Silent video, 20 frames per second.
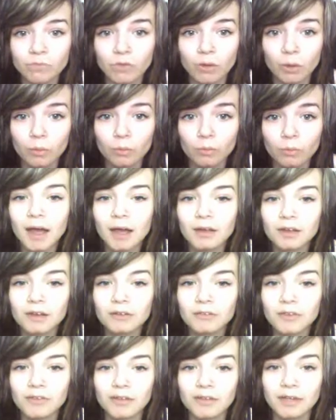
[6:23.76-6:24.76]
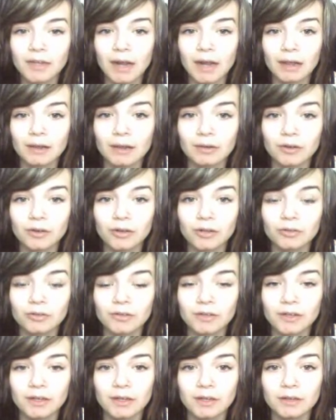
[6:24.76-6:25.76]
no. I obviously like
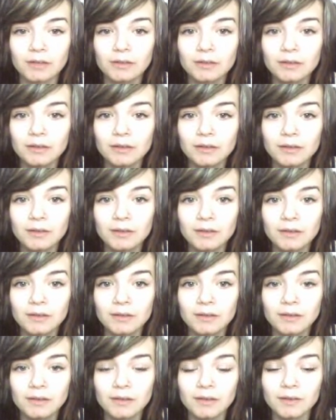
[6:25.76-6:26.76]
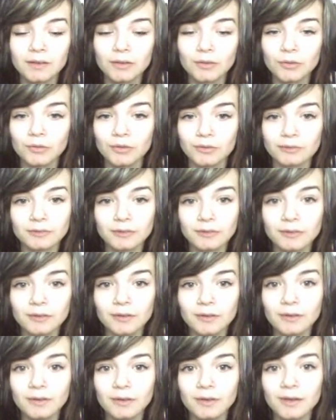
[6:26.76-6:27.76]
loyalty. Who doesn't?
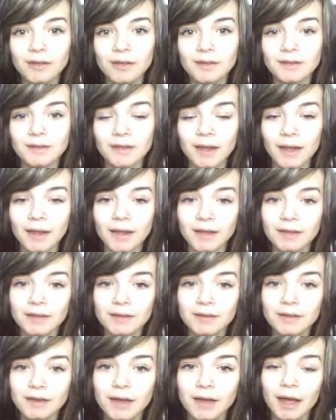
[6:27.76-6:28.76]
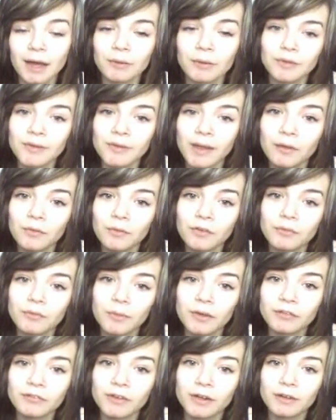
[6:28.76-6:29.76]
Like, I was out with
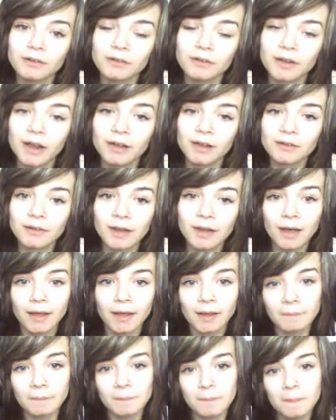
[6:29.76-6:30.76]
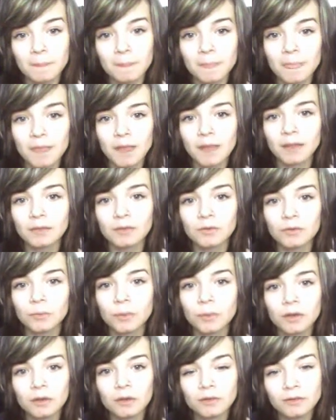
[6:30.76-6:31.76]
my friends last night and
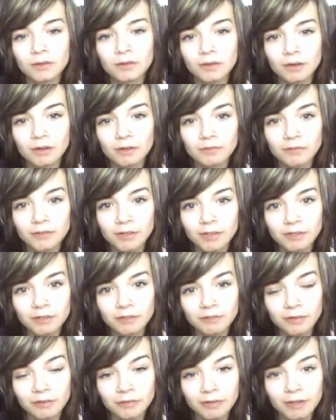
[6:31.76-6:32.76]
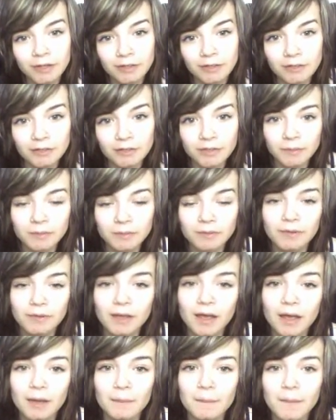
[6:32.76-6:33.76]
we got into the conversation of our relationships,
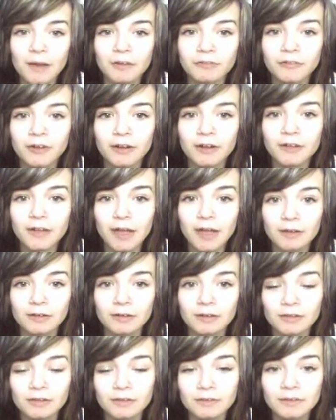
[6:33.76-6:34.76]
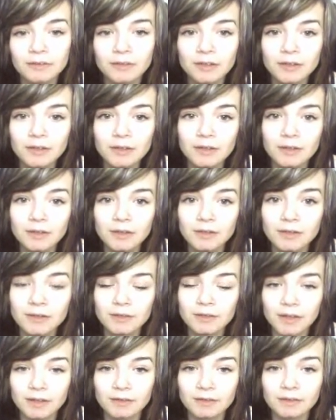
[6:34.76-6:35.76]
and my friend Hannah
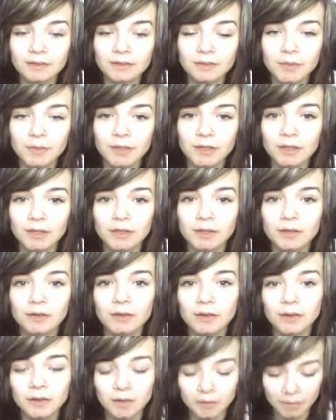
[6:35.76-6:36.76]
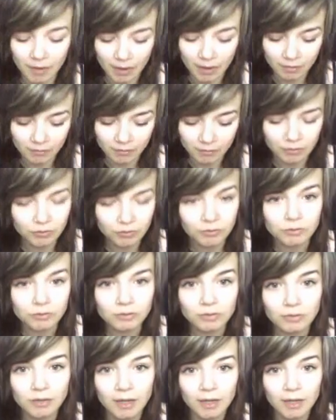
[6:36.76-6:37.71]
says to me, how would you